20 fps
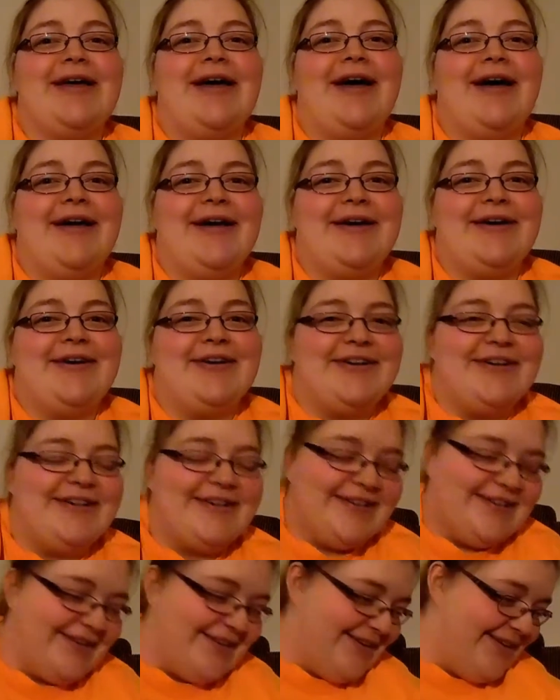
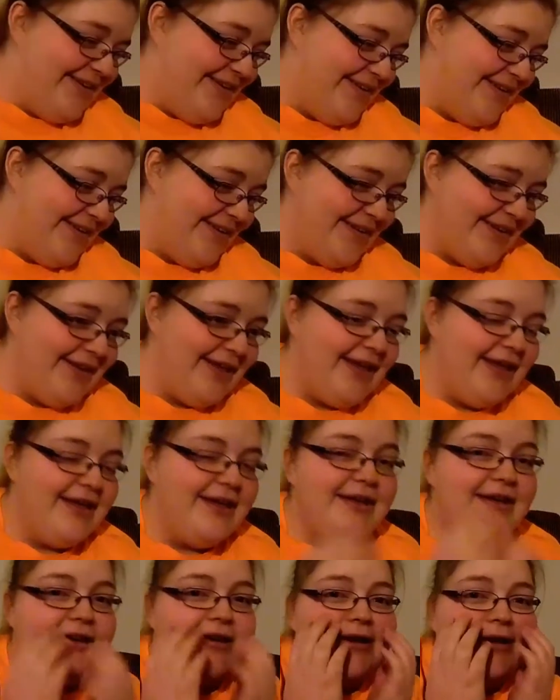tired.
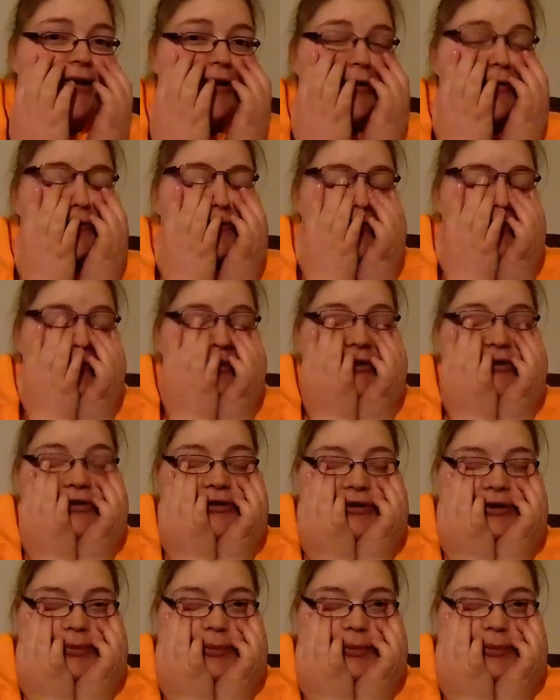I've reached